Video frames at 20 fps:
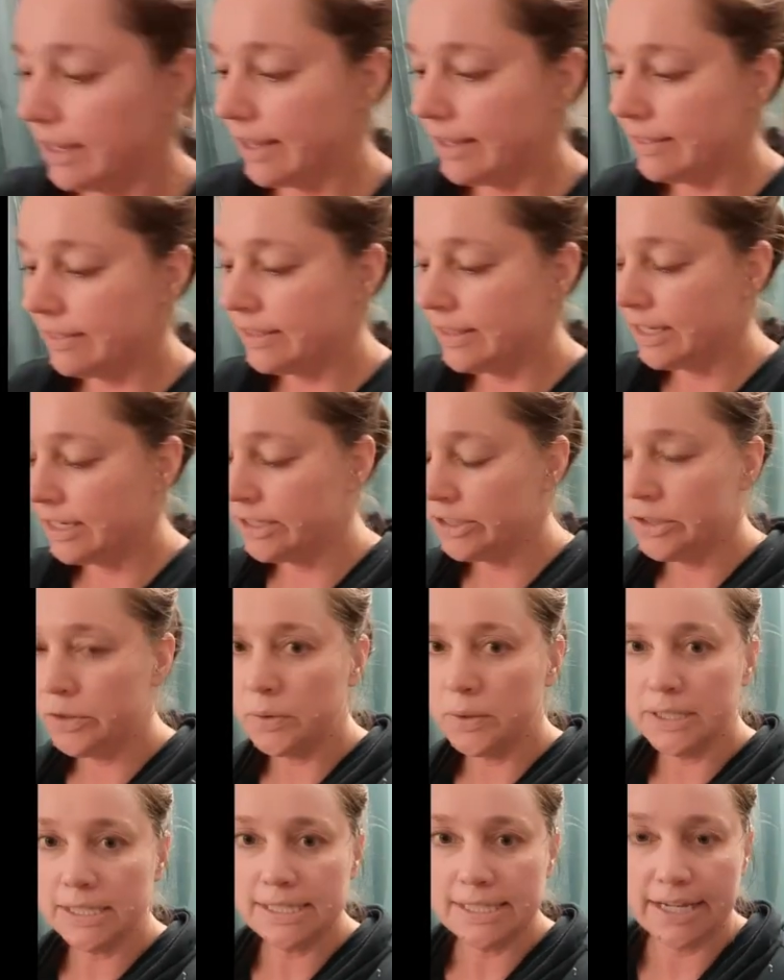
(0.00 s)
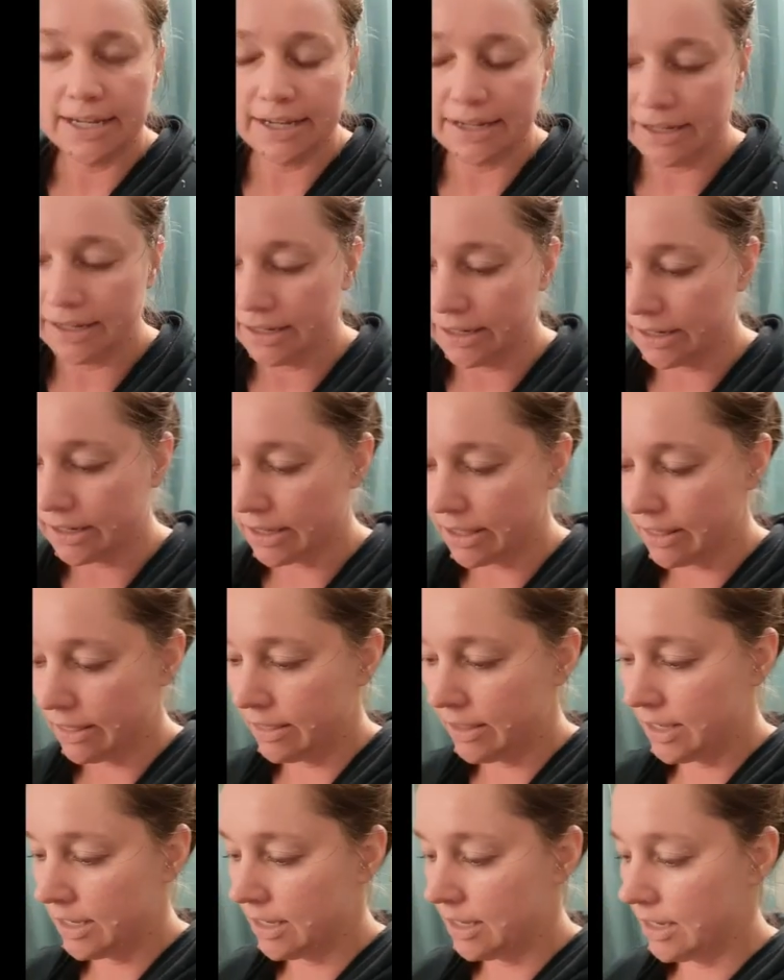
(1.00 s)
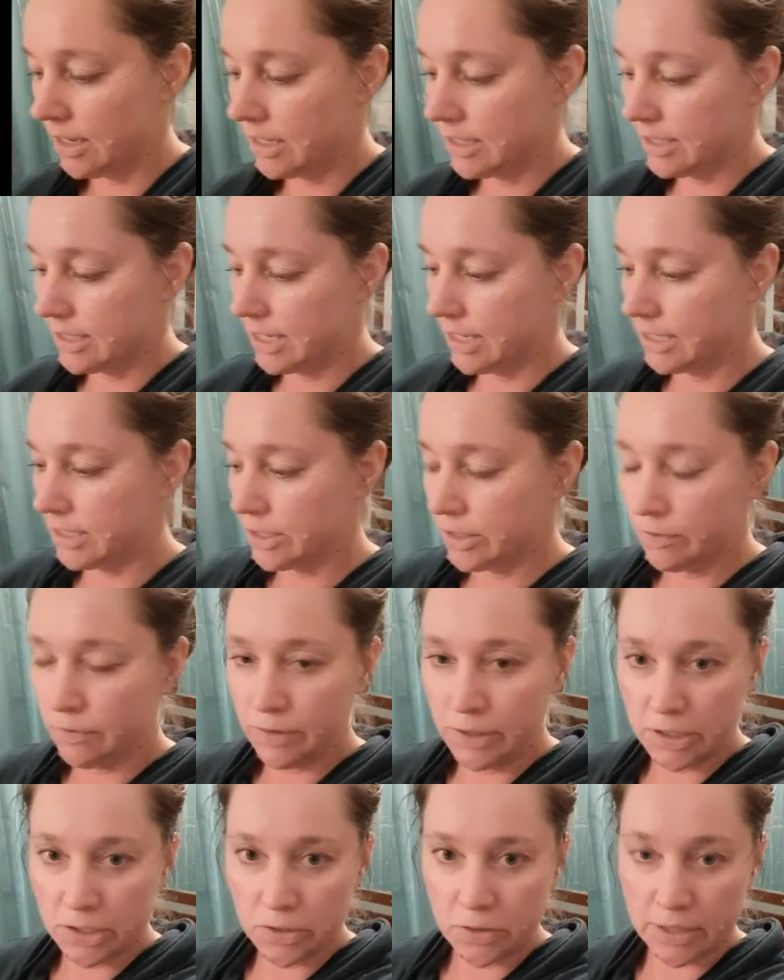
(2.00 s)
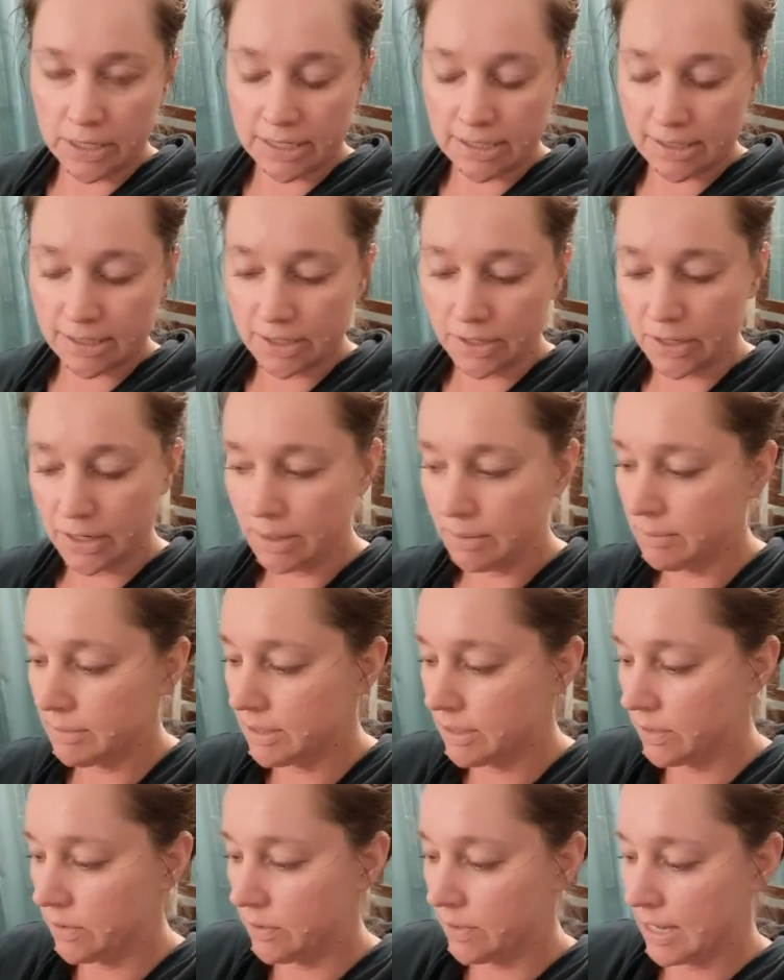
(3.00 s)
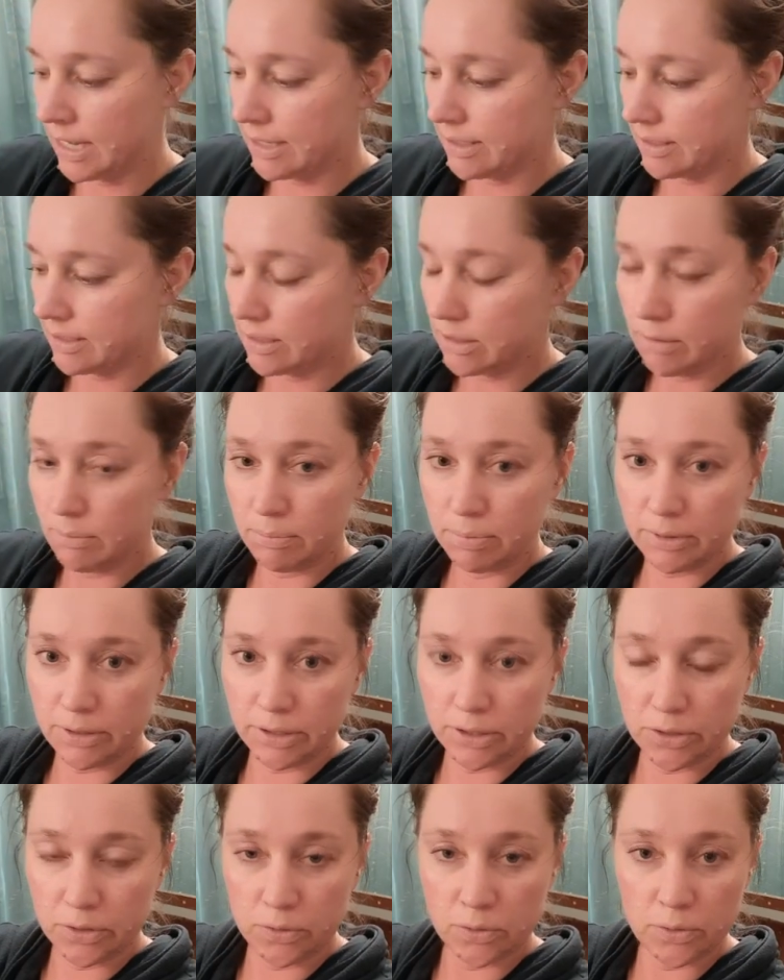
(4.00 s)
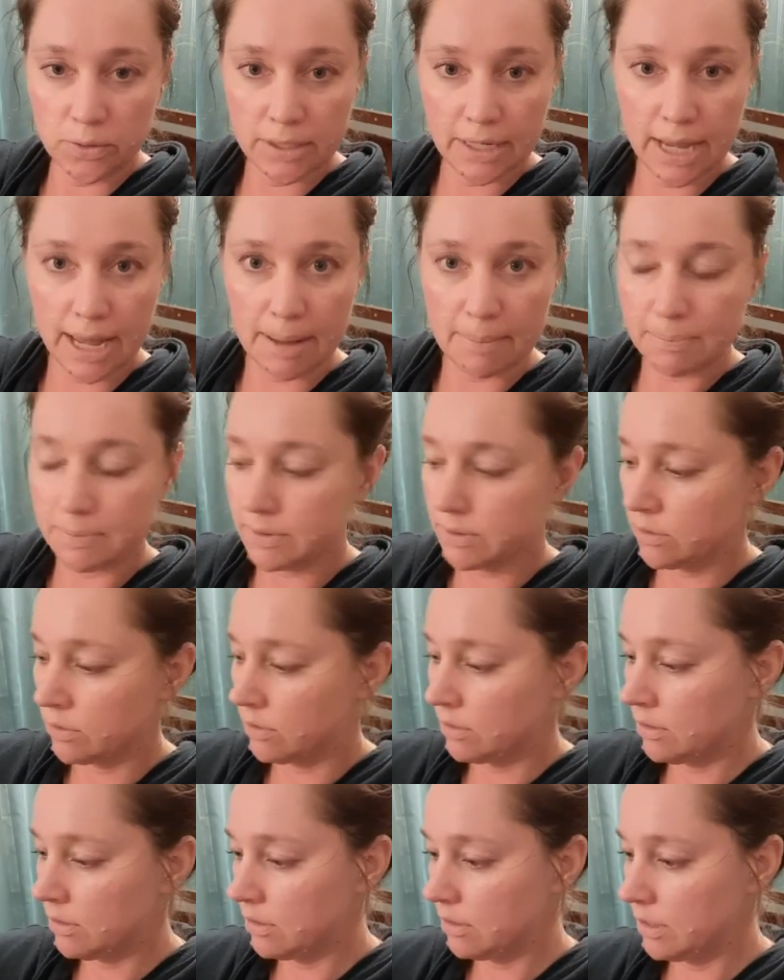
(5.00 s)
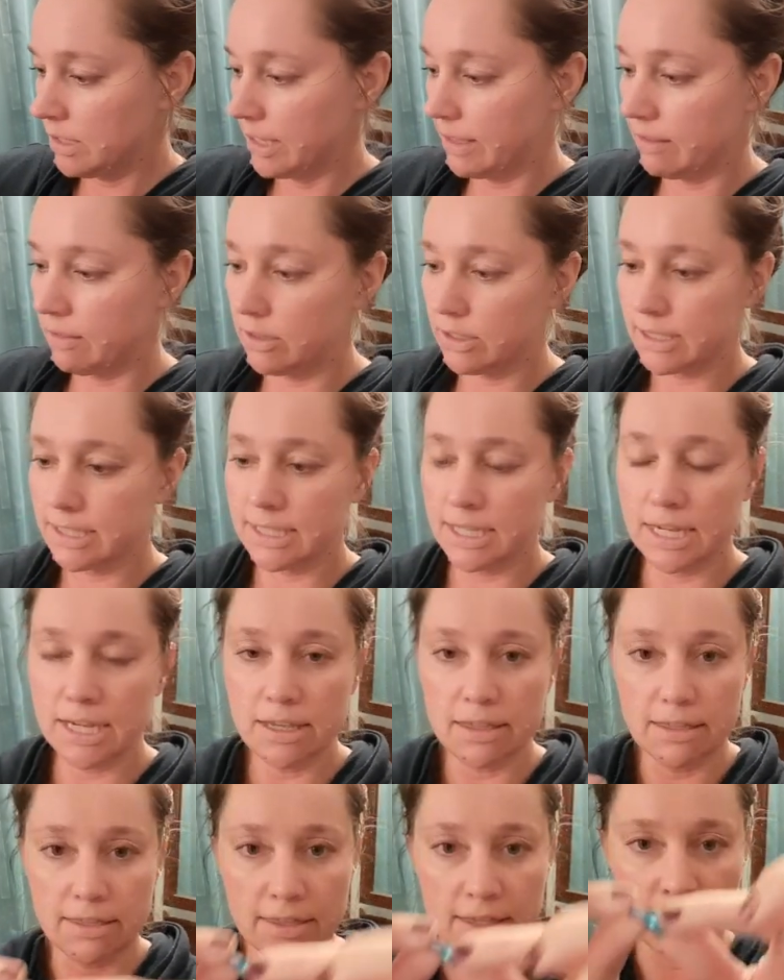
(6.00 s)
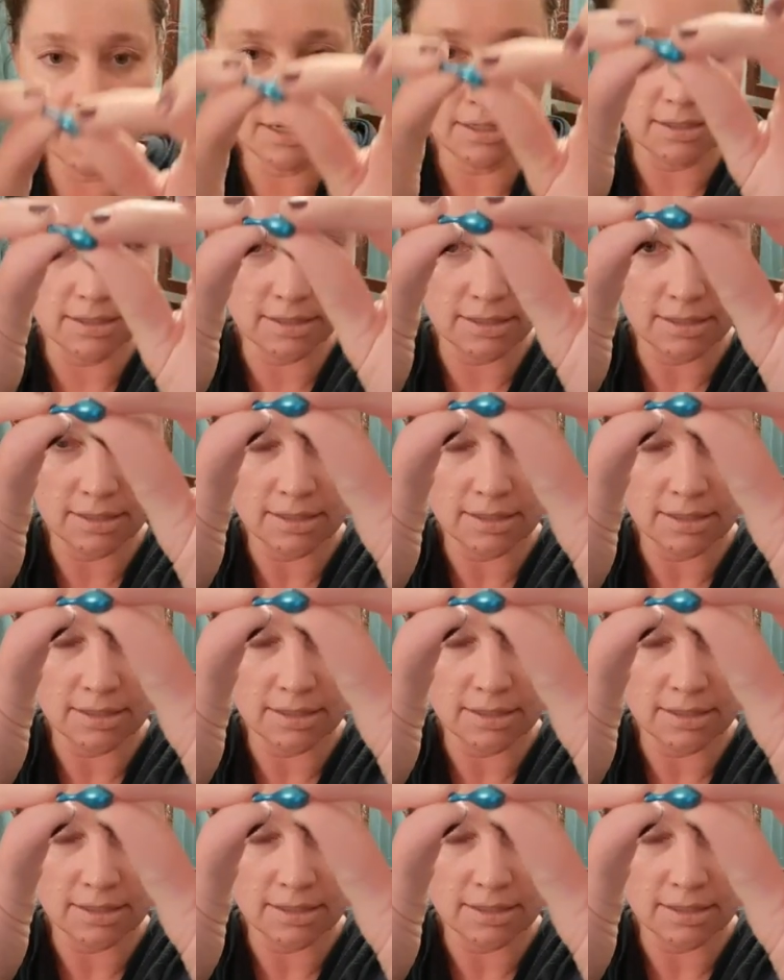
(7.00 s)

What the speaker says: And then you will take the intensive renewing serum. So that's the blue capsule. It looks like this.